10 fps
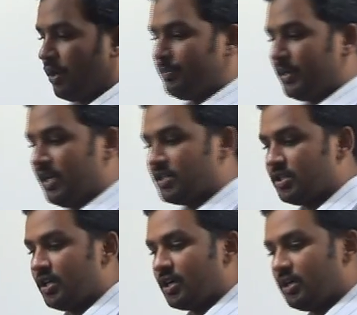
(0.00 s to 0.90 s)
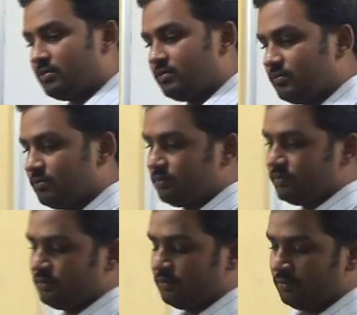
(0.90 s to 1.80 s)
appropriation account.
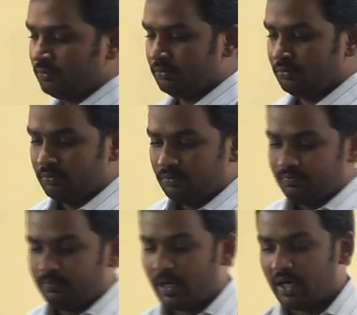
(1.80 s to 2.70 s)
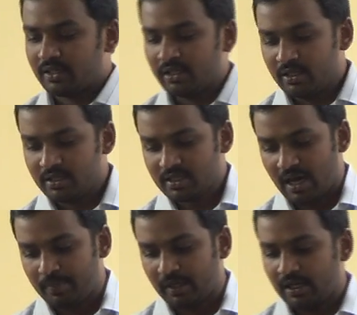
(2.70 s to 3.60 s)
Partners
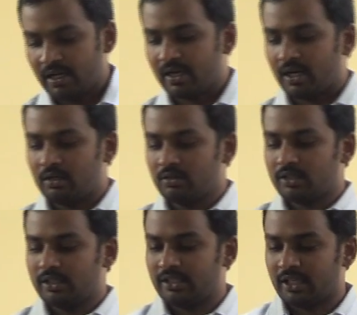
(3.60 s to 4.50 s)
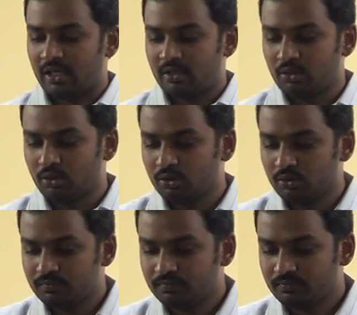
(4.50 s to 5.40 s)
capital account return
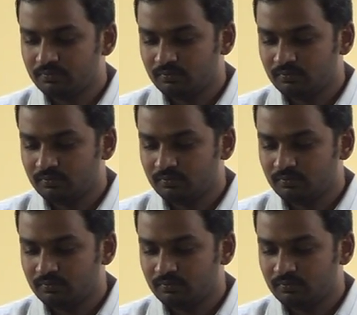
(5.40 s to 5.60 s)
to